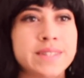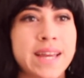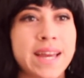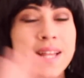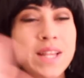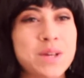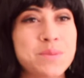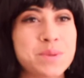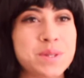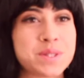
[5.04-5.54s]

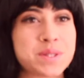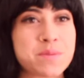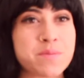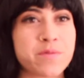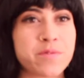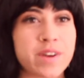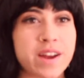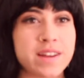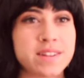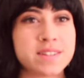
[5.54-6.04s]
Hello museum
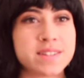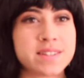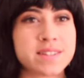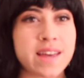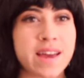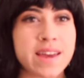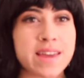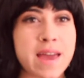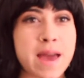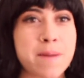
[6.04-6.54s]
friends,
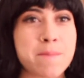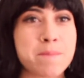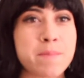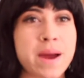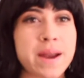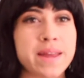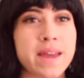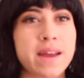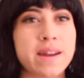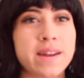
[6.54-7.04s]
I am
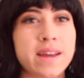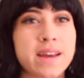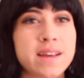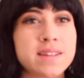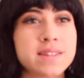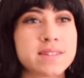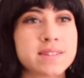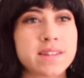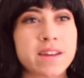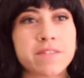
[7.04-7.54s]

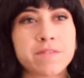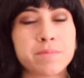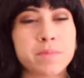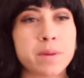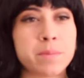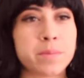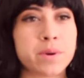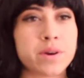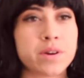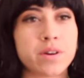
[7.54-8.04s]
Mariana, staff
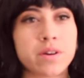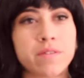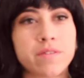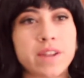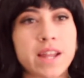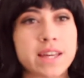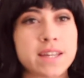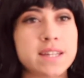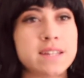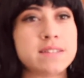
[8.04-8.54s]
member of
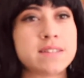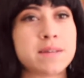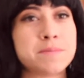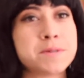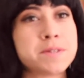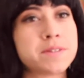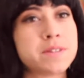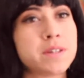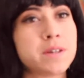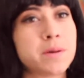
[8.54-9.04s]
La Quinta
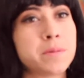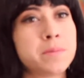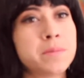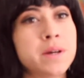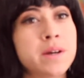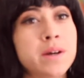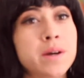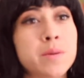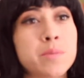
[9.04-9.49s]
Museum,